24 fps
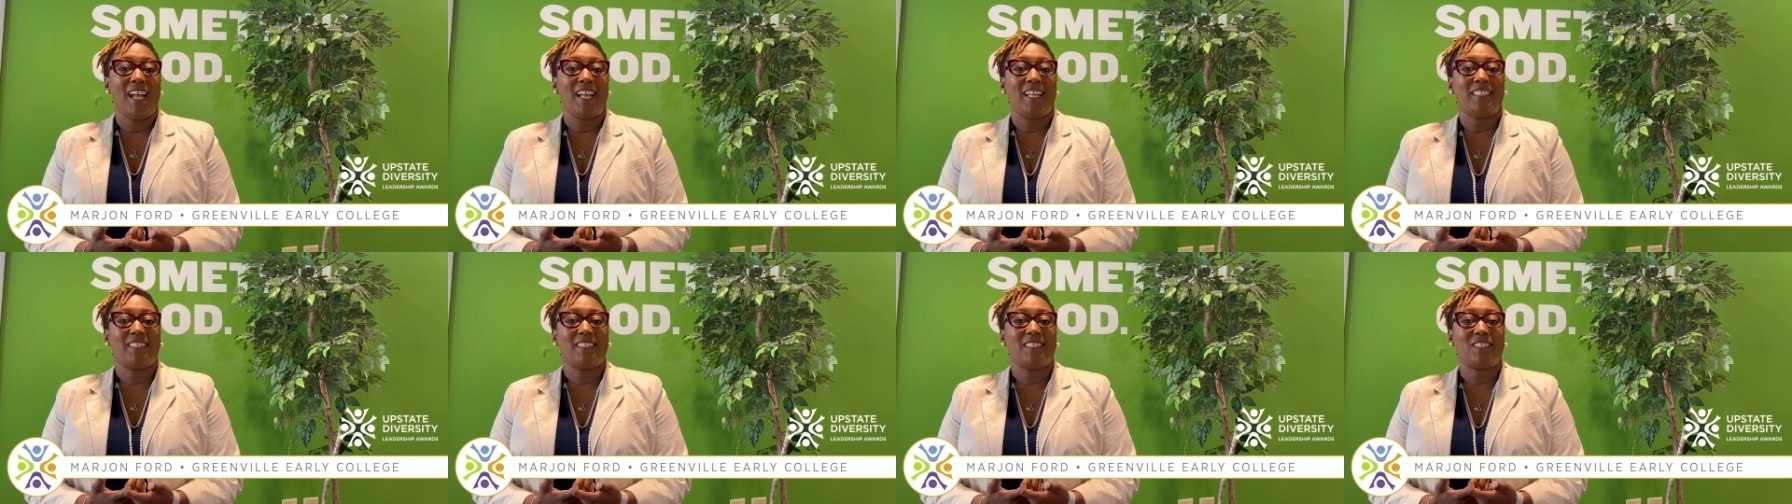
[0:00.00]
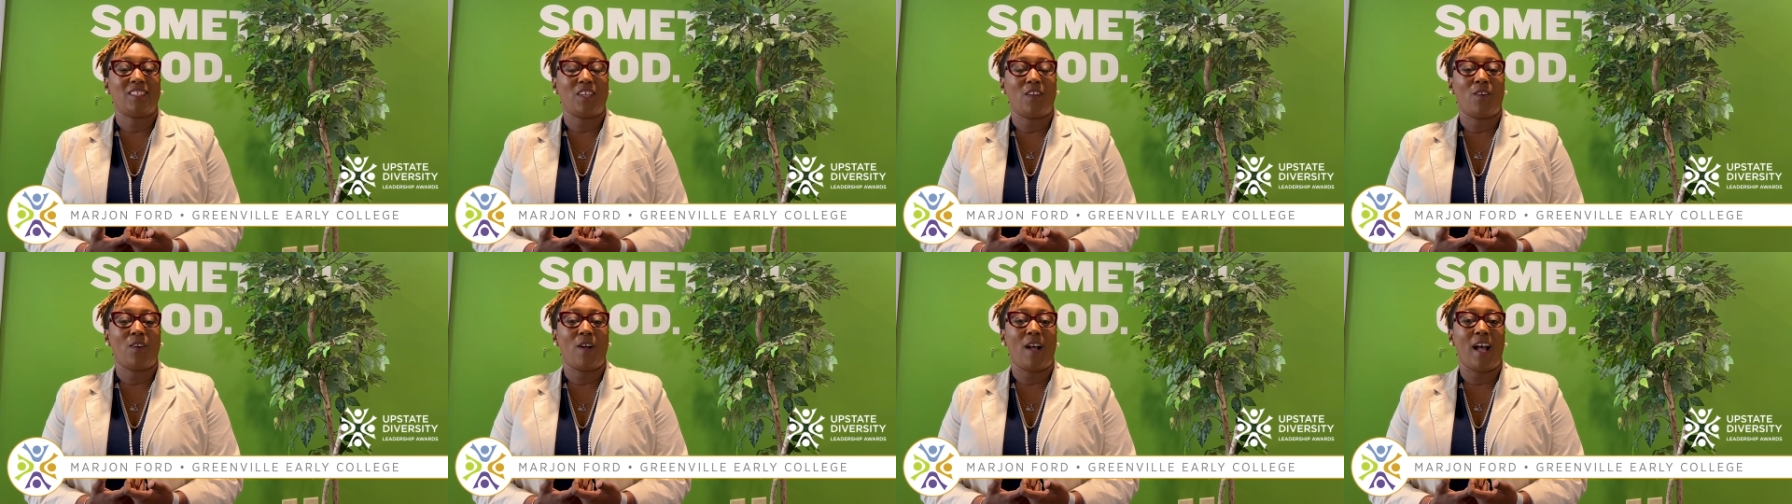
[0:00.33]
And
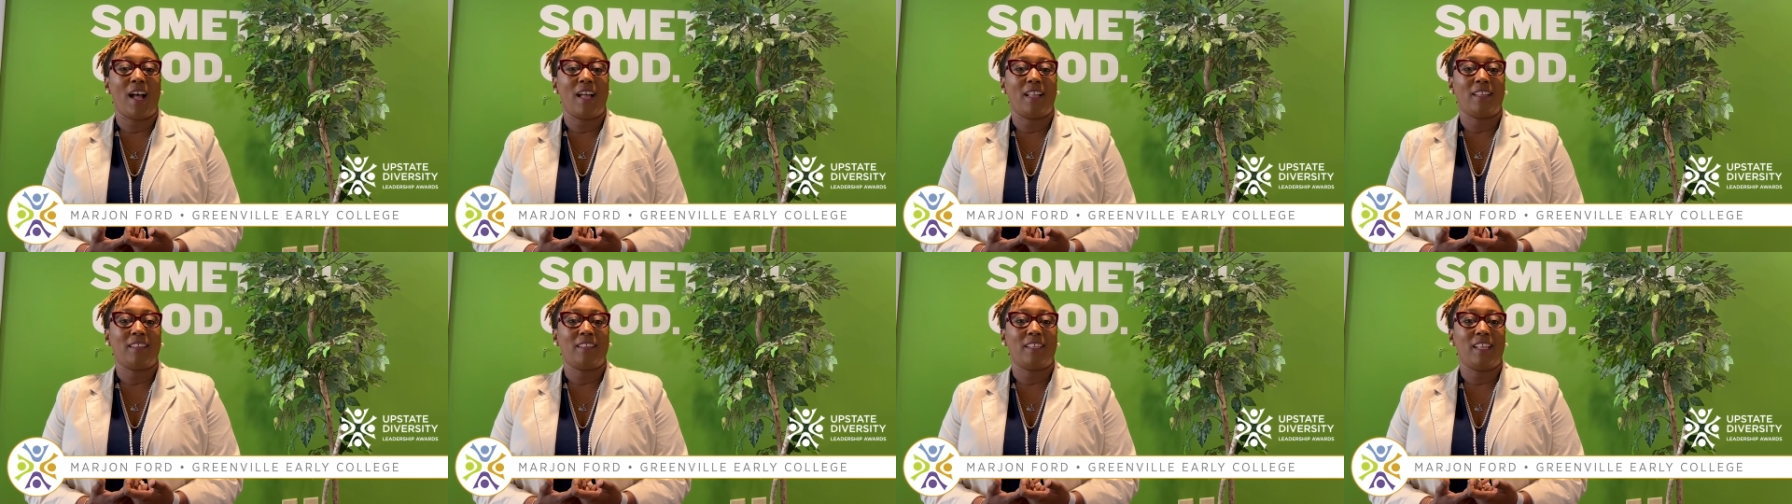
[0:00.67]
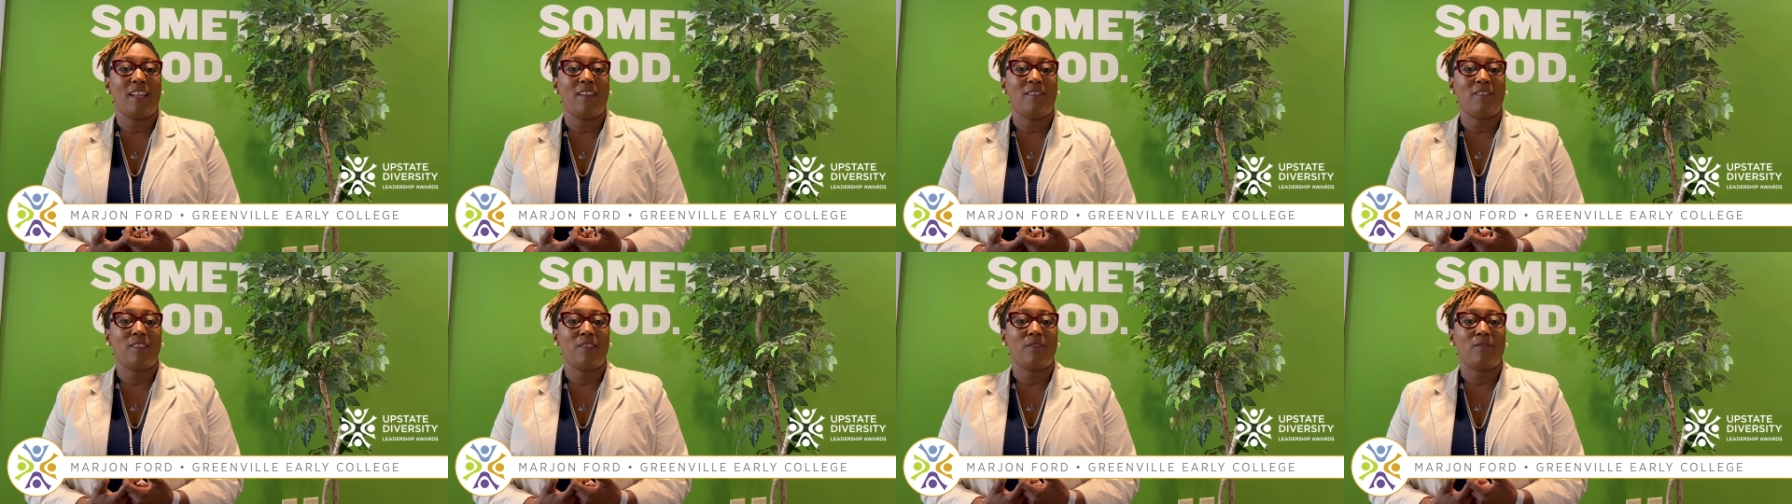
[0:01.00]
so I
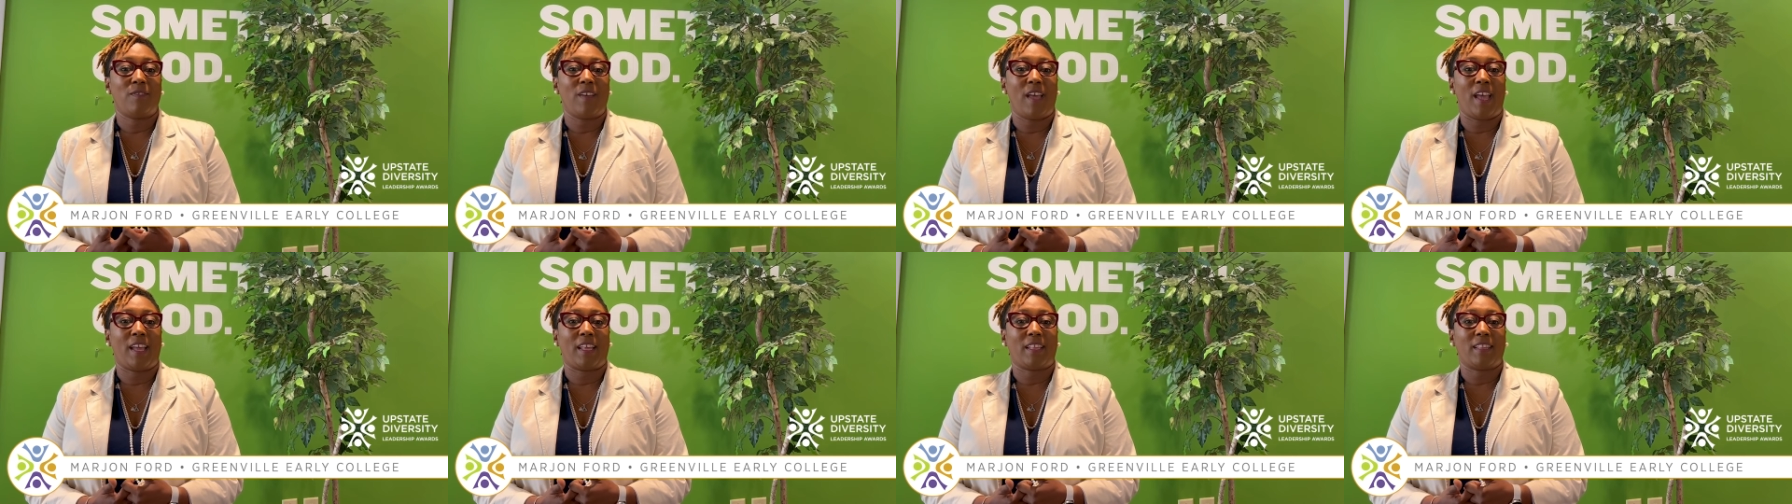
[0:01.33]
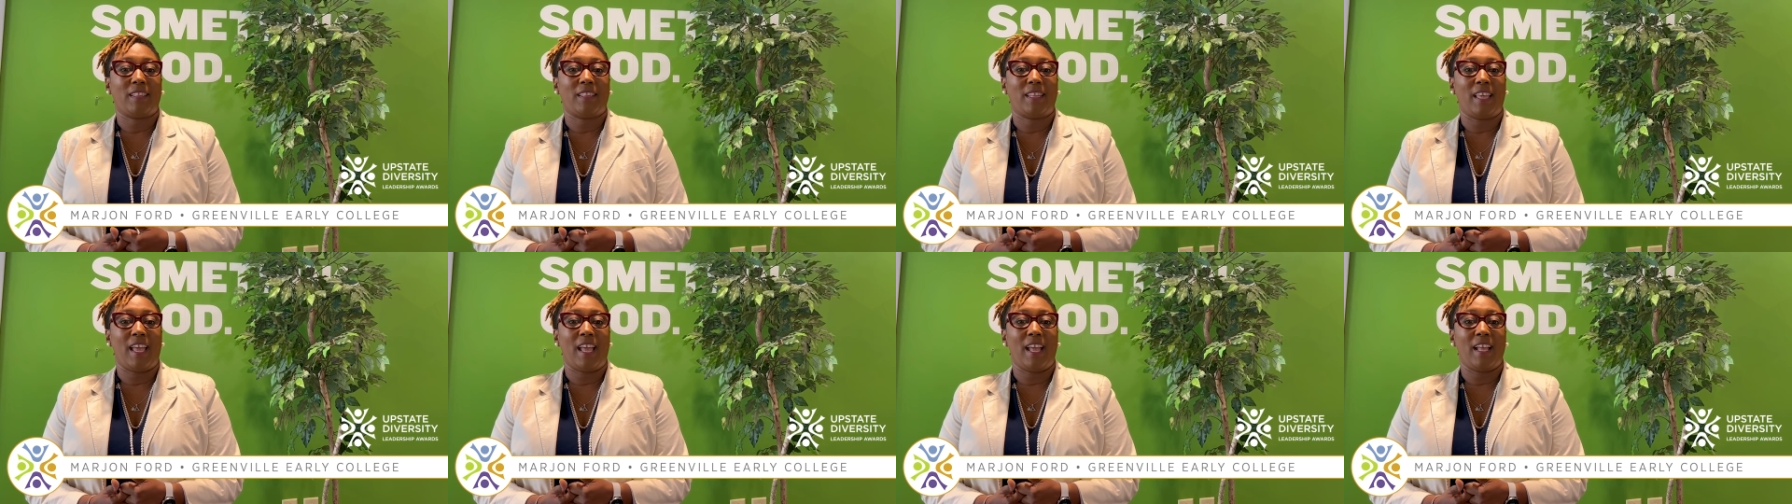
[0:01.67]
love the
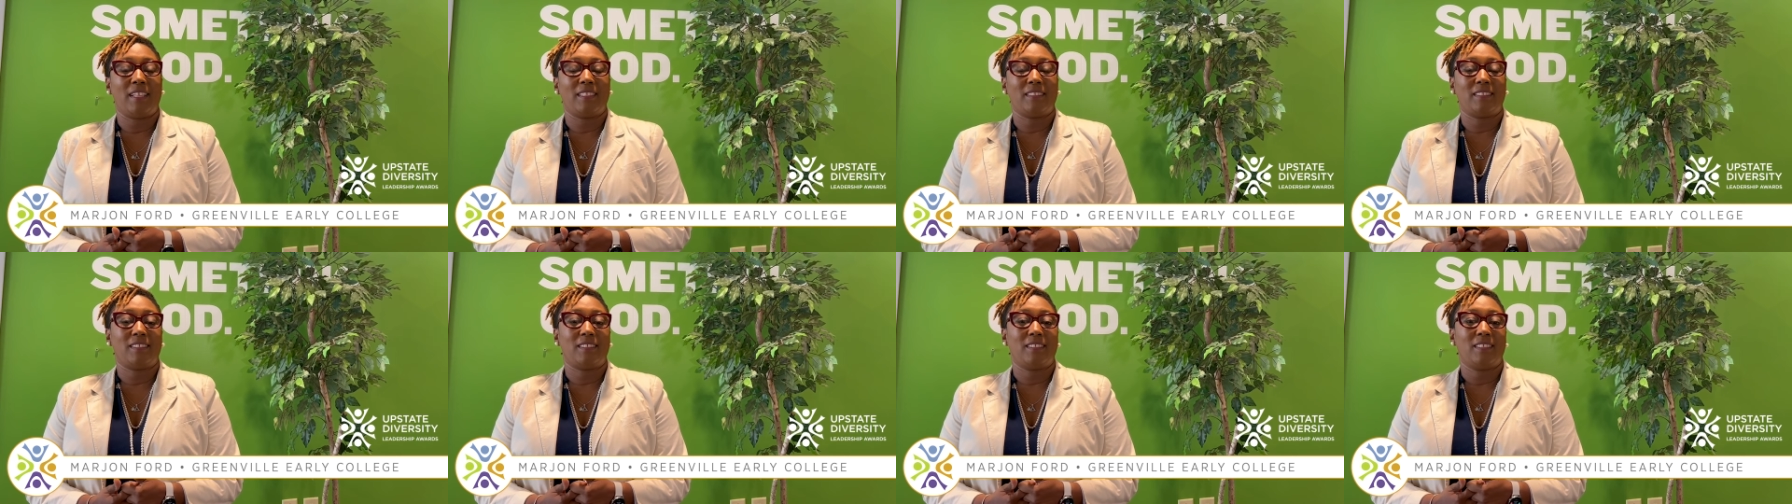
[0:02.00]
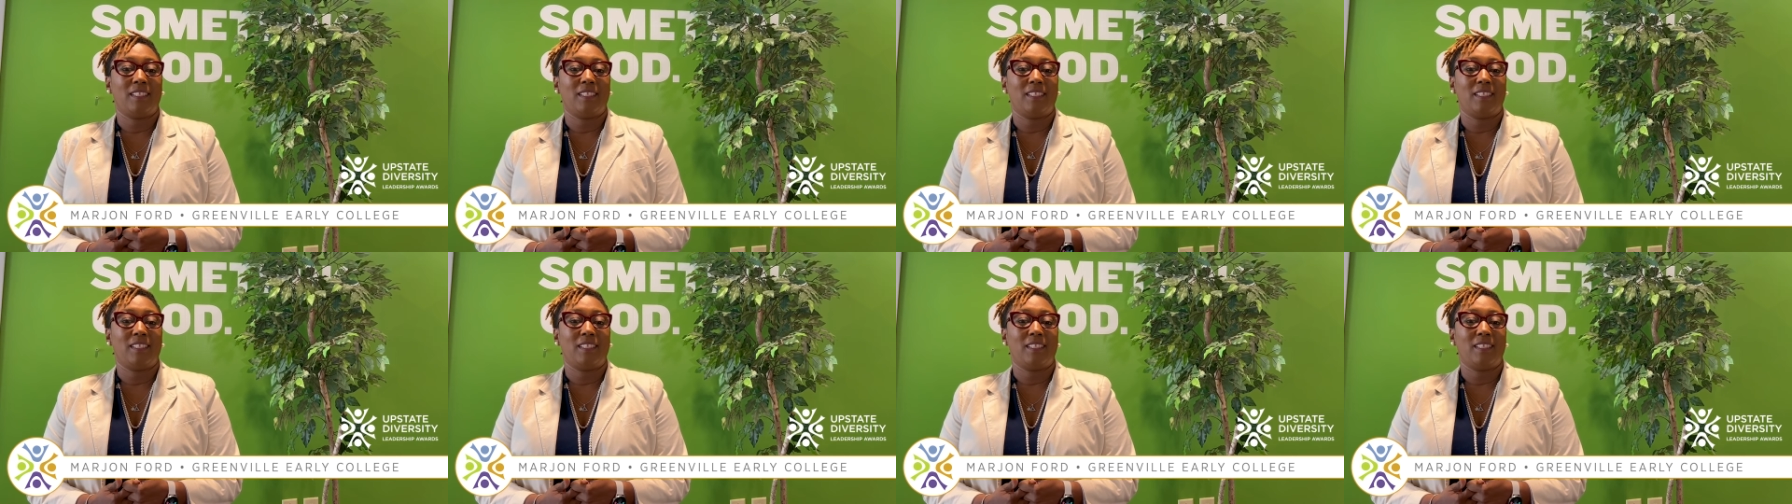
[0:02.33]
fact that